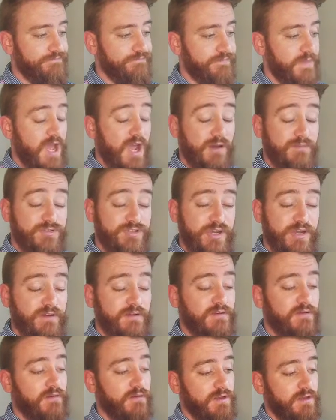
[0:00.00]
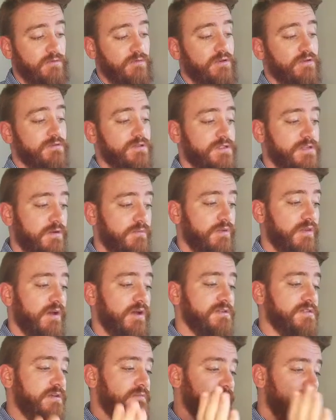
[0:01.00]
object, you would use
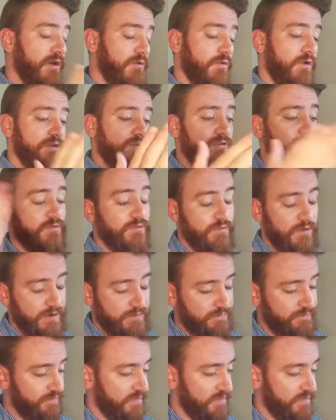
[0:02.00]
subplot 1, 2, 3.